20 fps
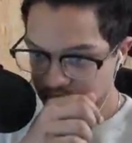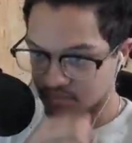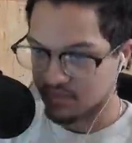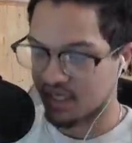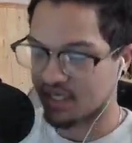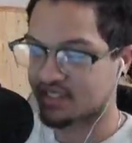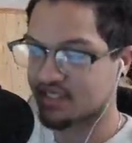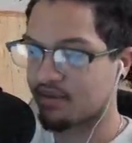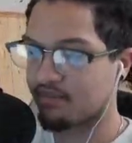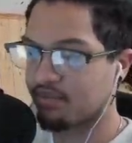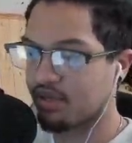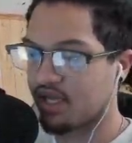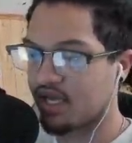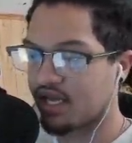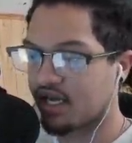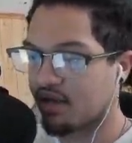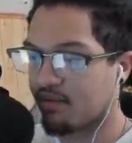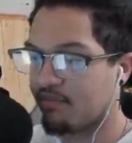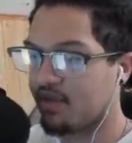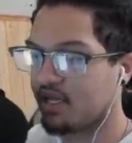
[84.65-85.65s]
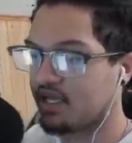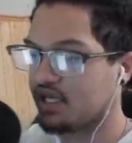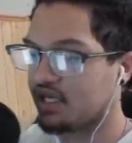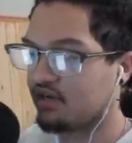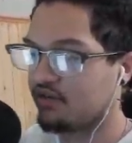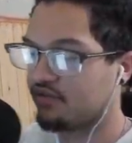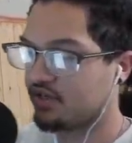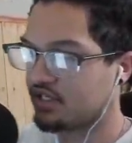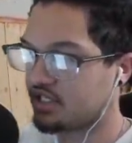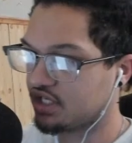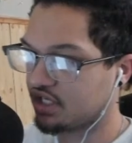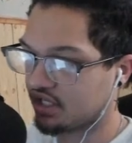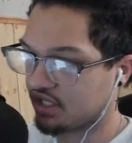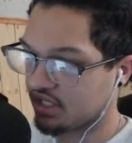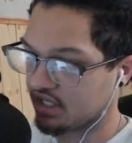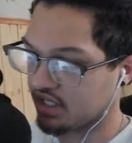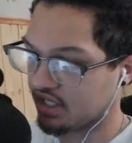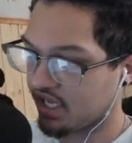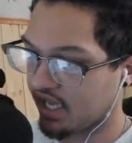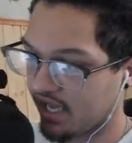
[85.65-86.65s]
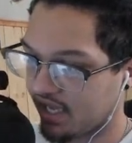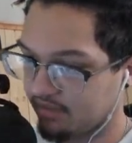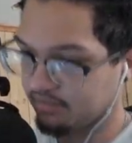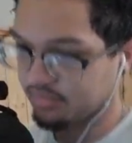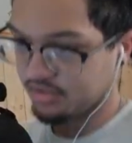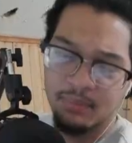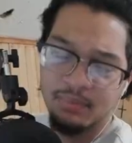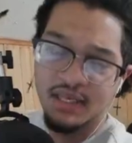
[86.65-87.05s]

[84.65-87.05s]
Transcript: as I'm playing a million vajillion games.